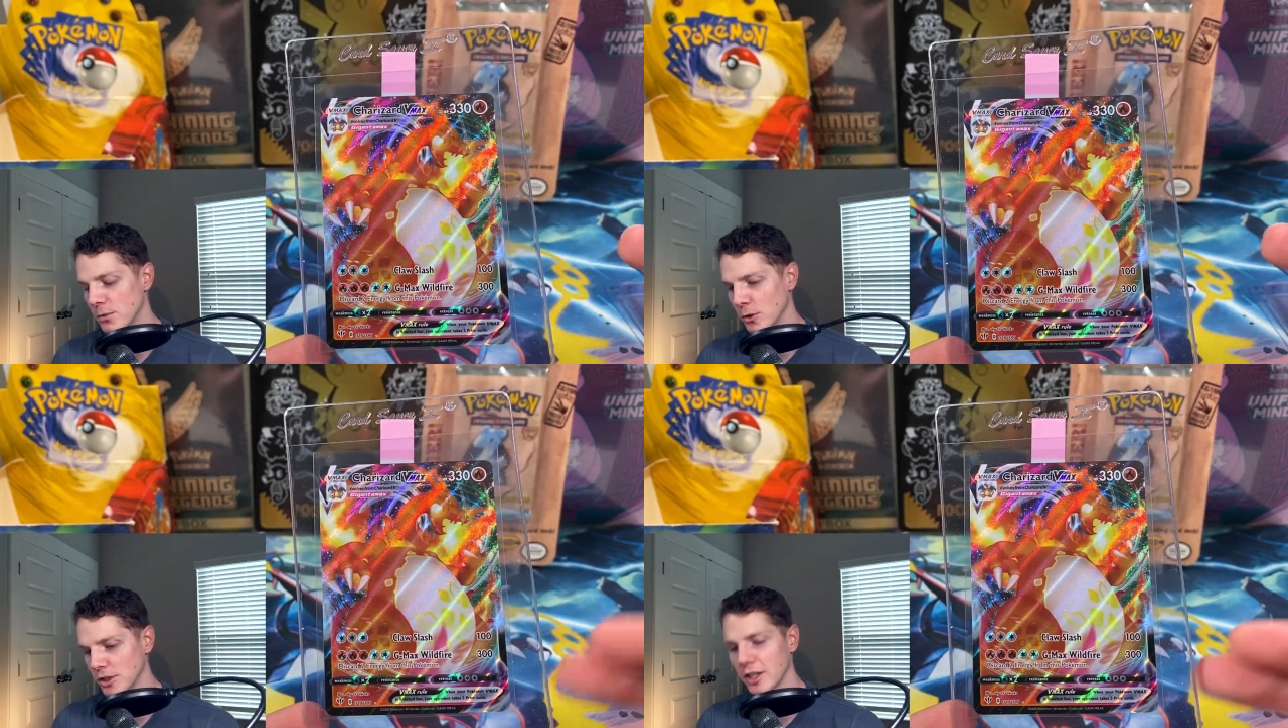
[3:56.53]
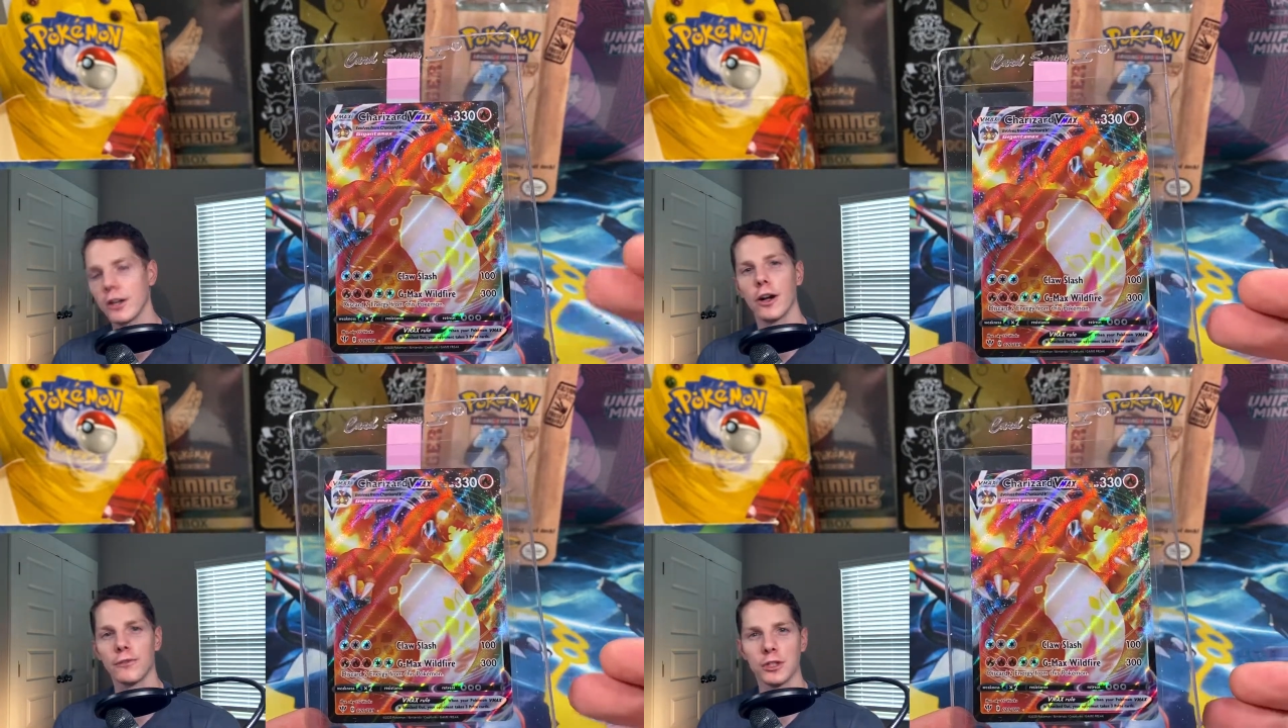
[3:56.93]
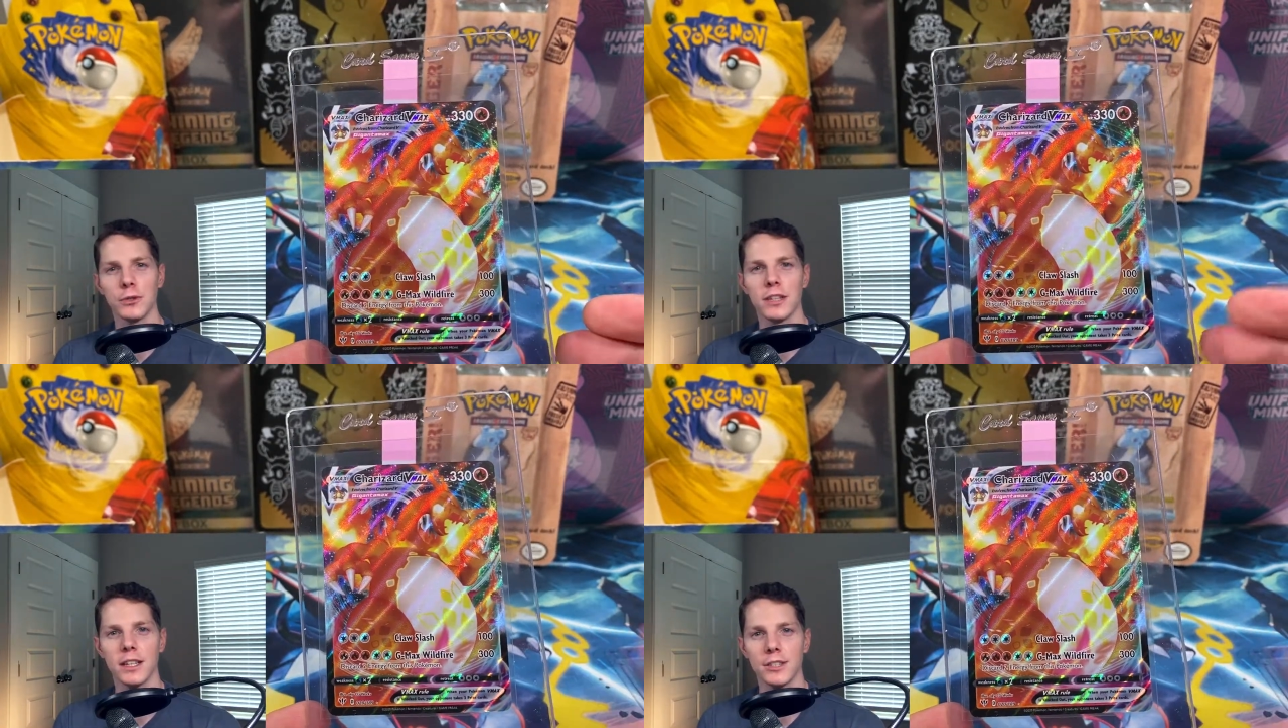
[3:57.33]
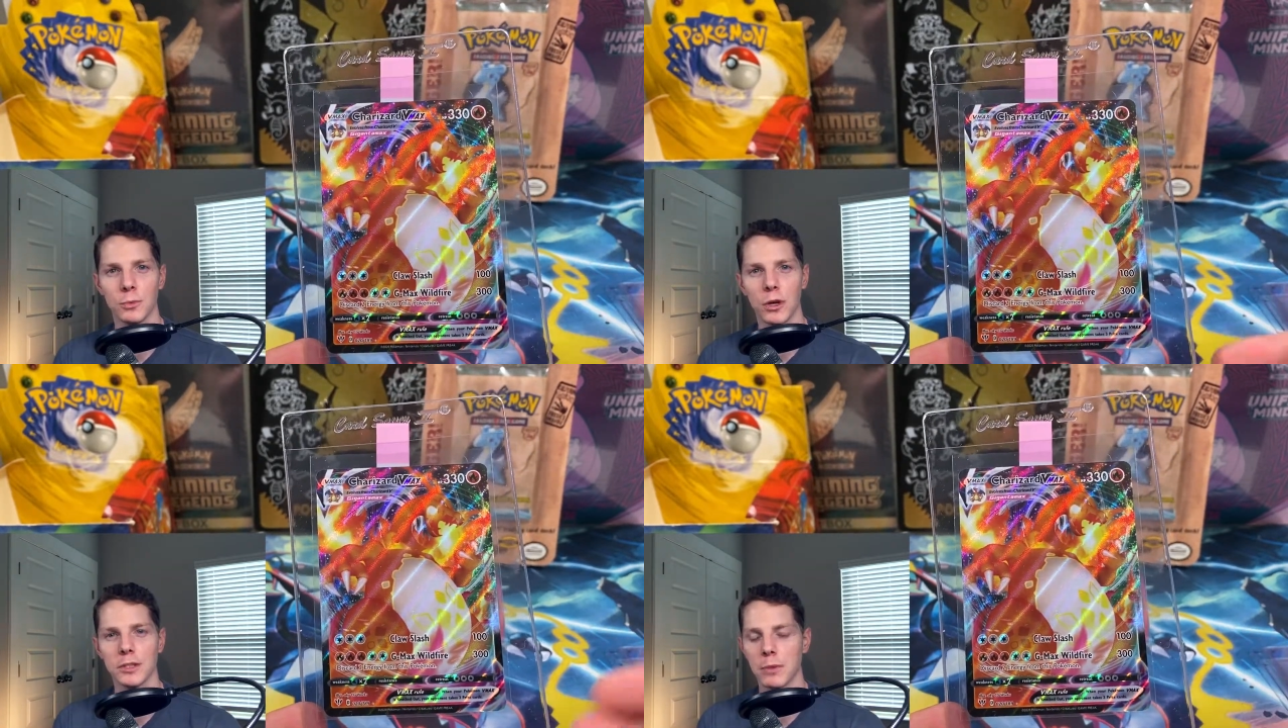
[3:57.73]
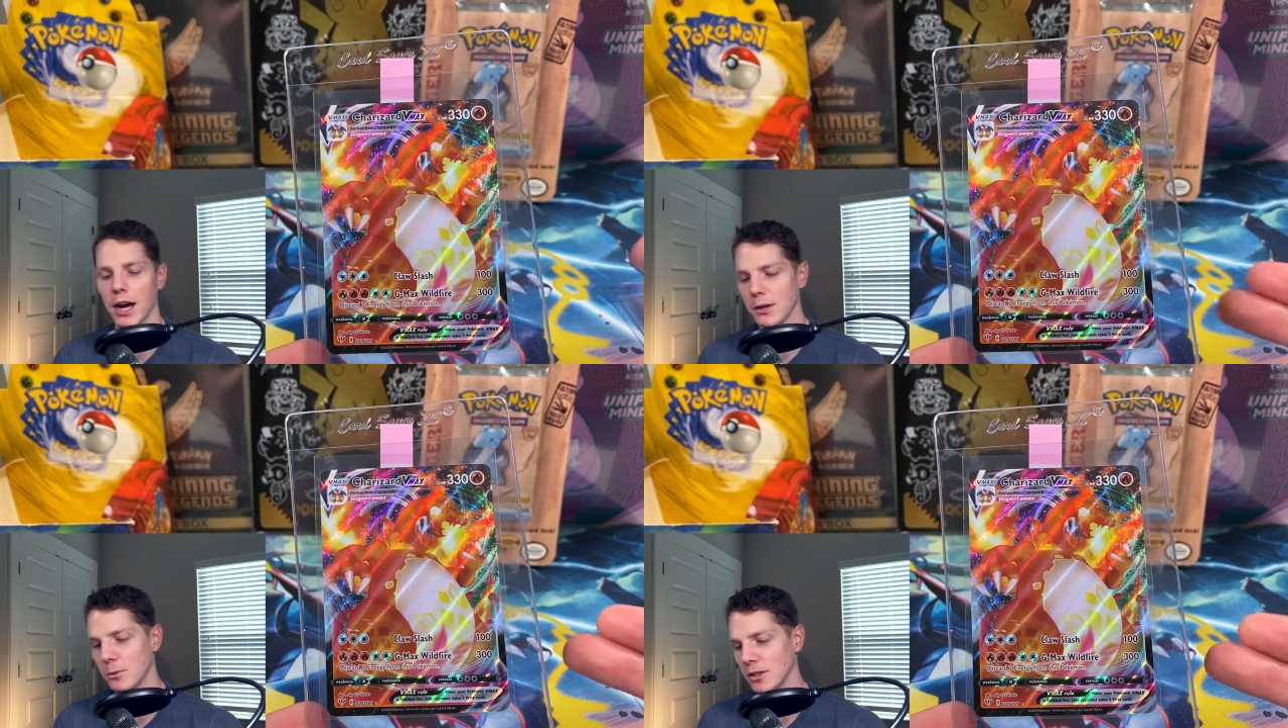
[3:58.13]
we're sending off 2 of these. One's
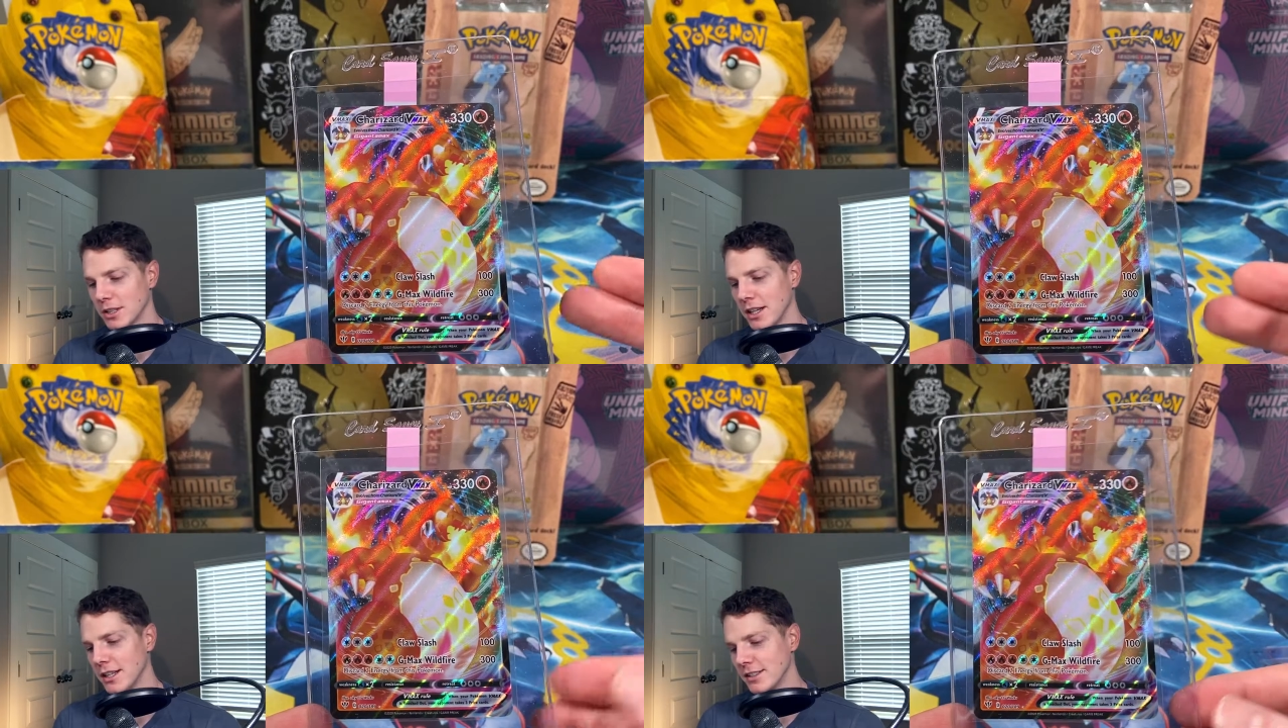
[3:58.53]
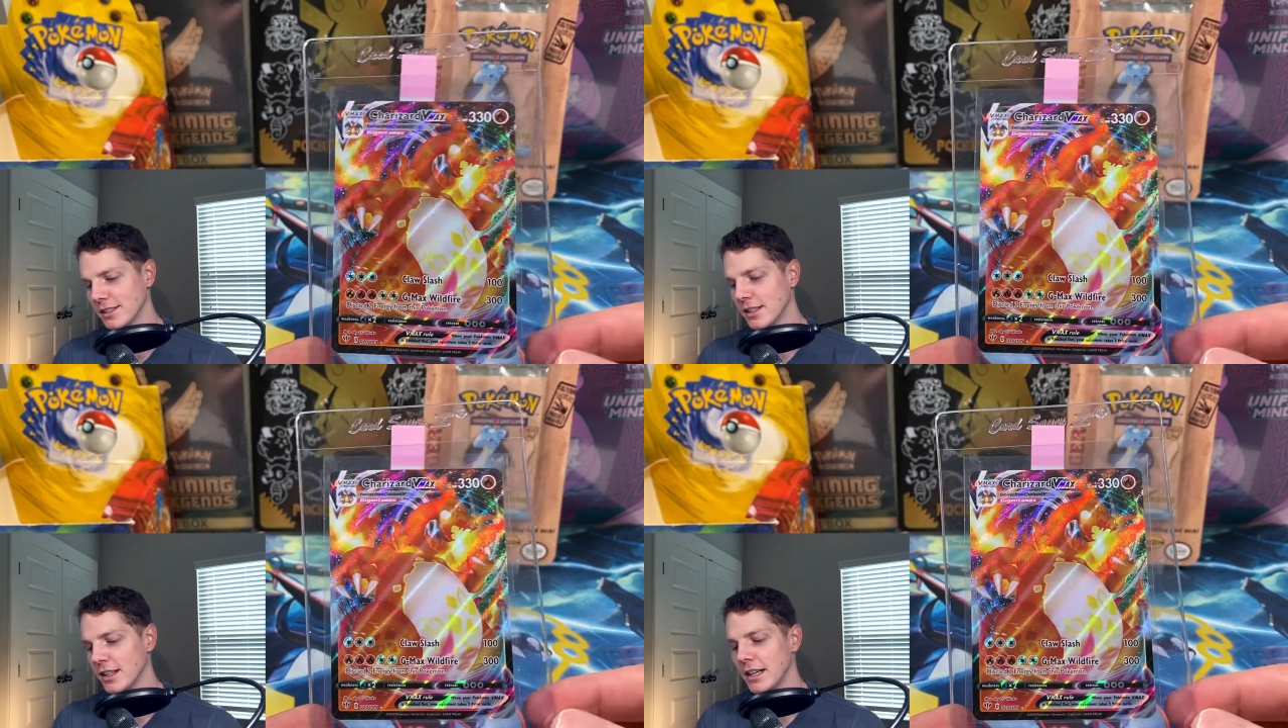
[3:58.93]
mine and one's his.